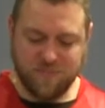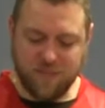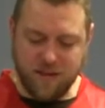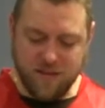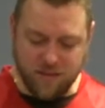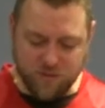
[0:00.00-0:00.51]

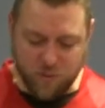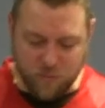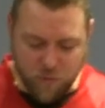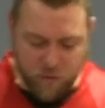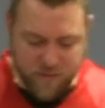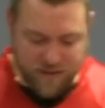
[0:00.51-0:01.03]
And there's one
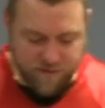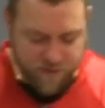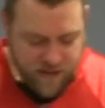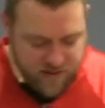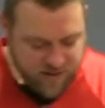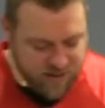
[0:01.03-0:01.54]
more big
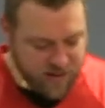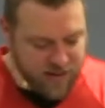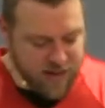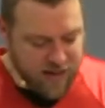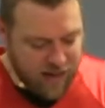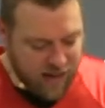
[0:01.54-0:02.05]
feast
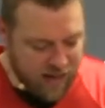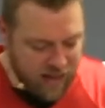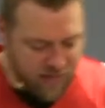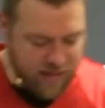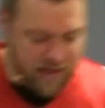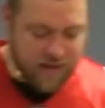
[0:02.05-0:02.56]

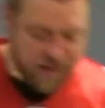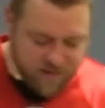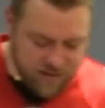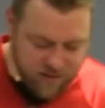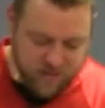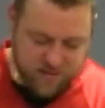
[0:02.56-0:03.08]
that
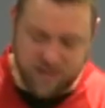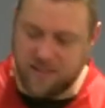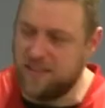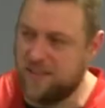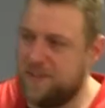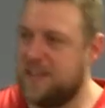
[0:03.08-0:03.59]
isn't listed in
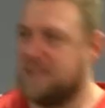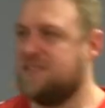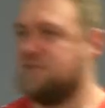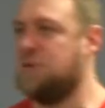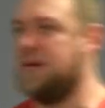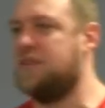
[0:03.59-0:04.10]
Leviticus
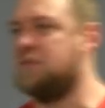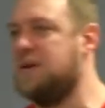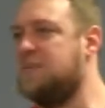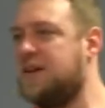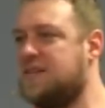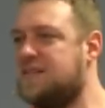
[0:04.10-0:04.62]
23,
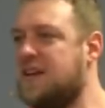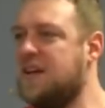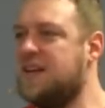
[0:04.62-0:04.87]
but it's